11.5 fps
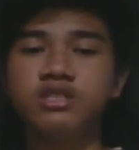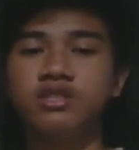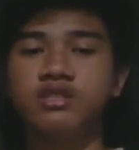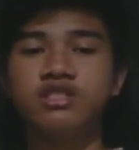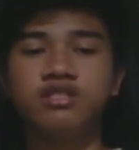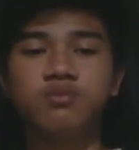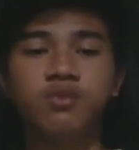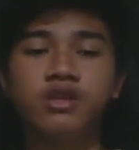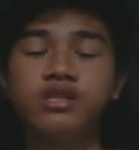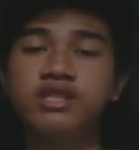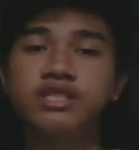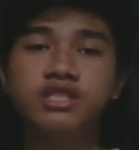
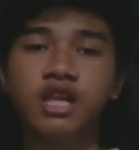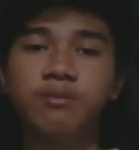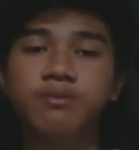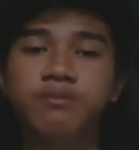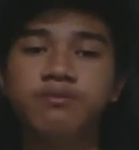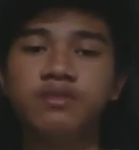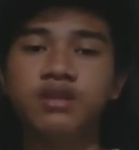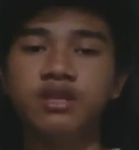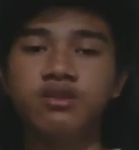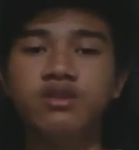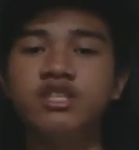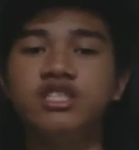spreading Islam in
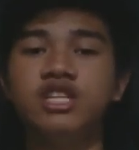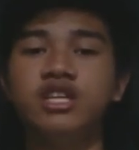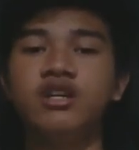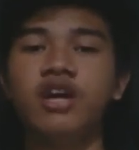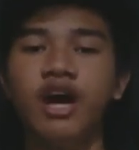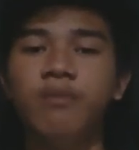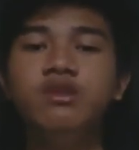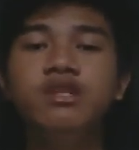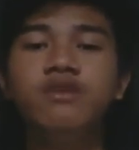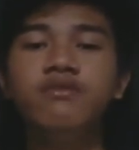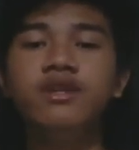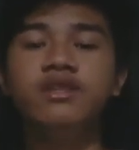Indonesia. I
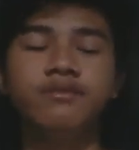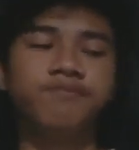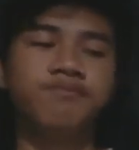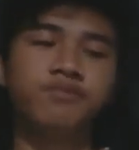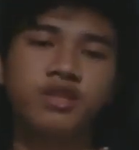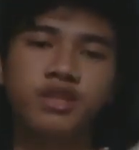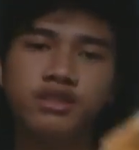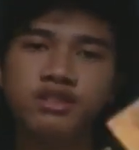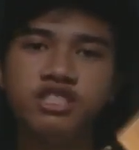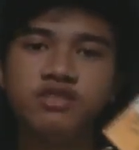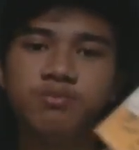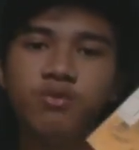believe
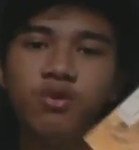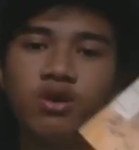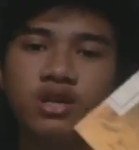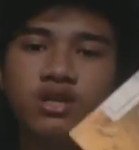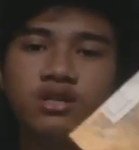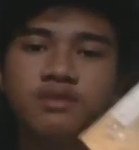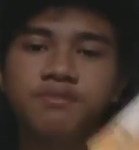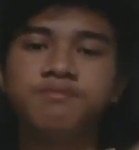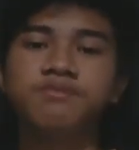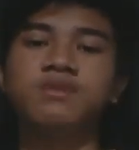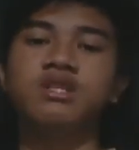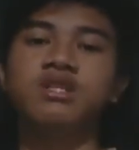this book
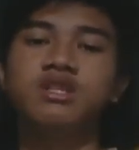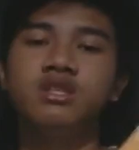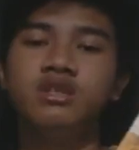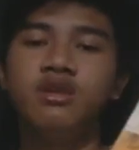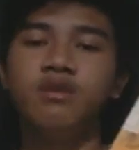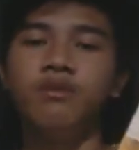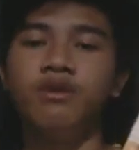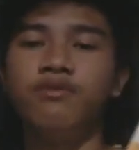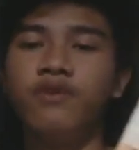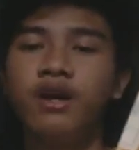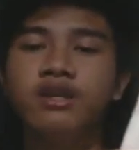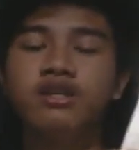will
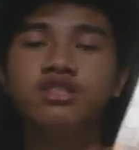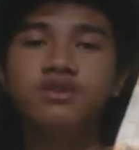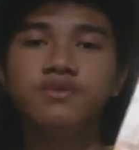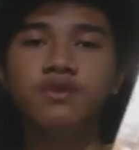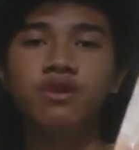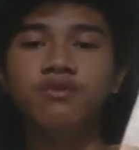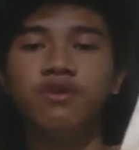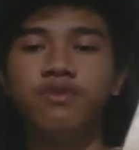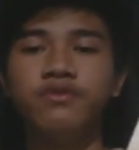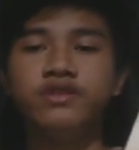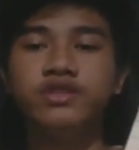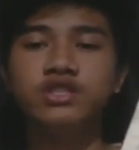very useful for
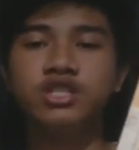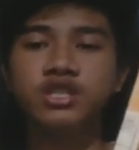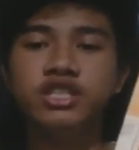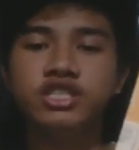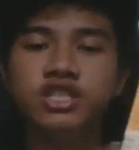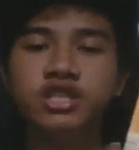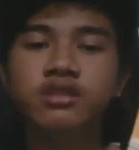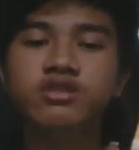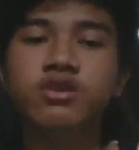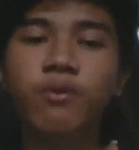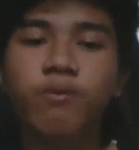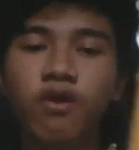future teacher
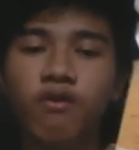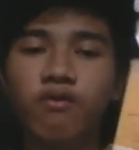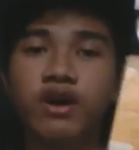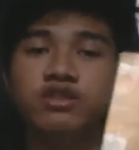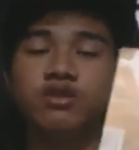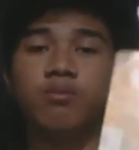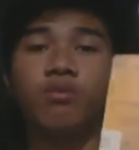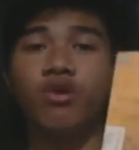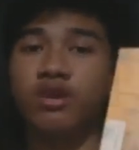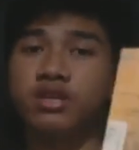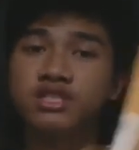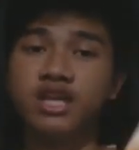to provide a more
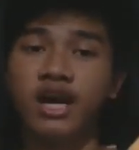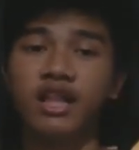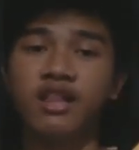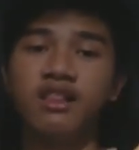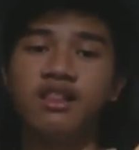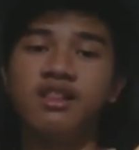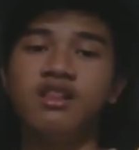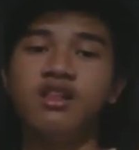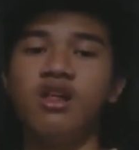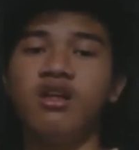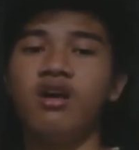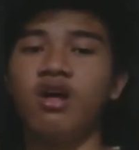detail
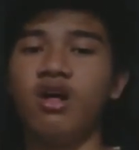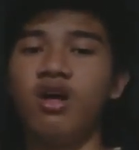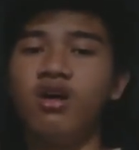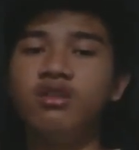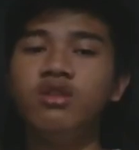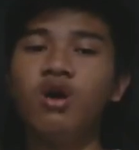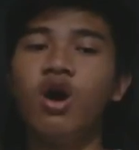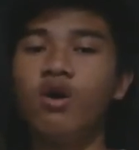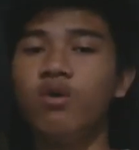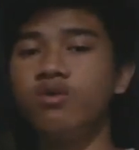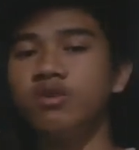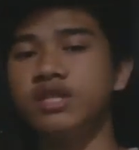on
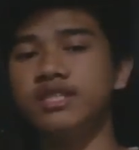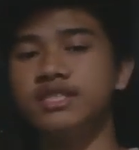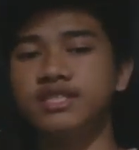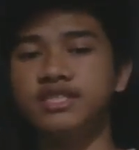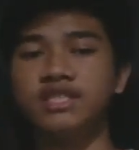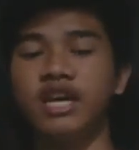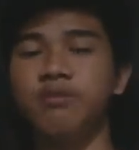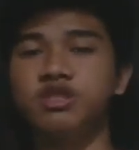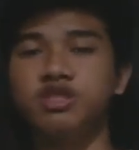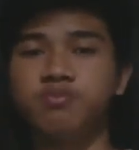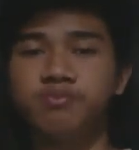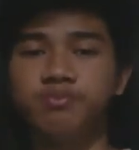how Islam
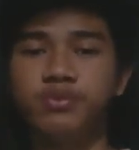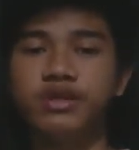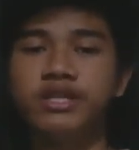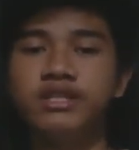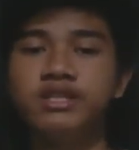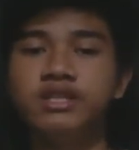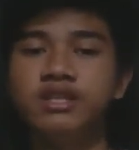is spread